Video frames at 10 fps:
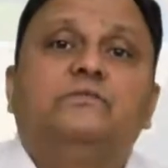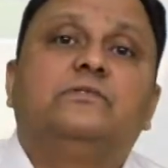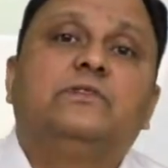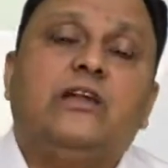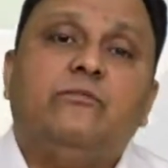
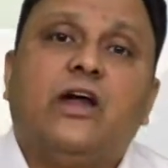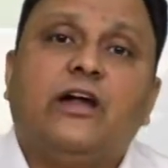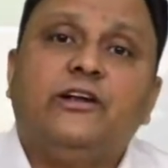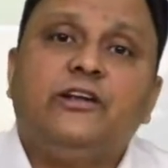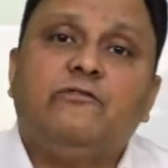can be
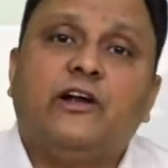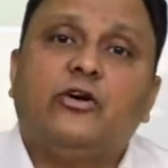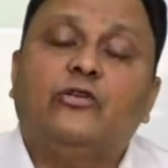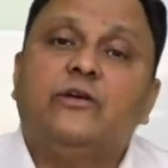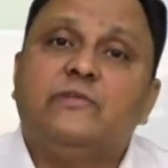identified
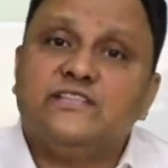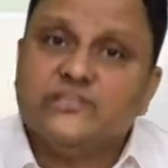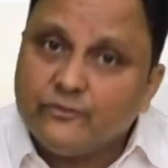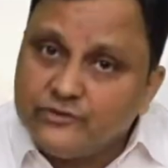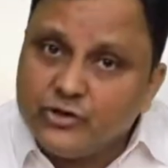on the
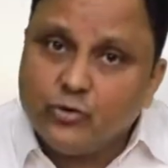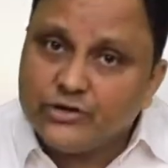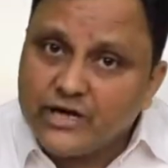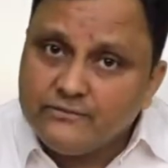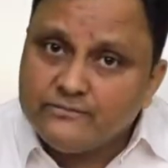basis of the
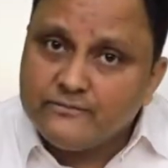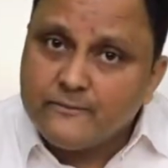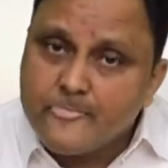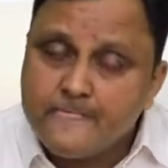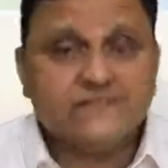quota.
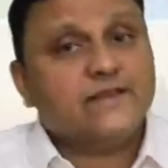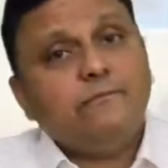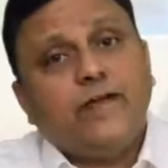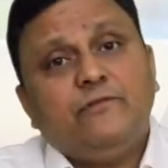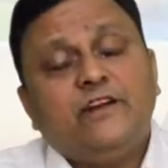
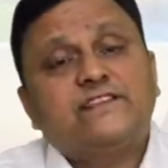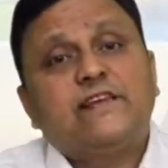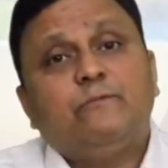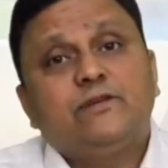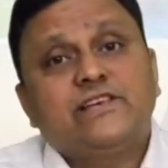Sometimes the
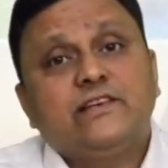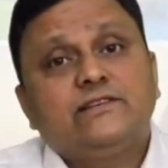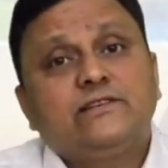sample size